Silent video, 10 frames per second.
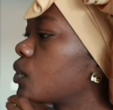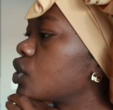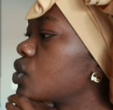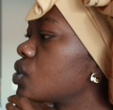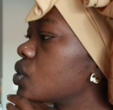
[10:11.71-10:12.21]

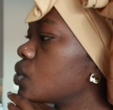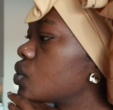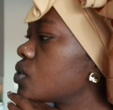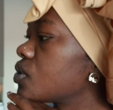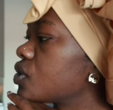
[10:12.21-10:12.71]
which is
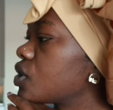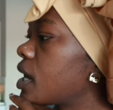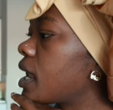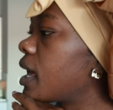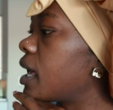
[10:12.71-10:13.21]
used to
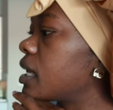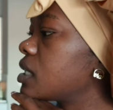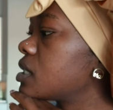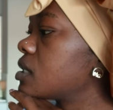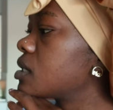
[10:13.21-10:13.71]

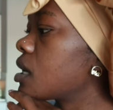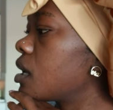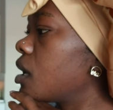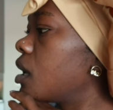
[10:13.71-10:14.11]
neutralize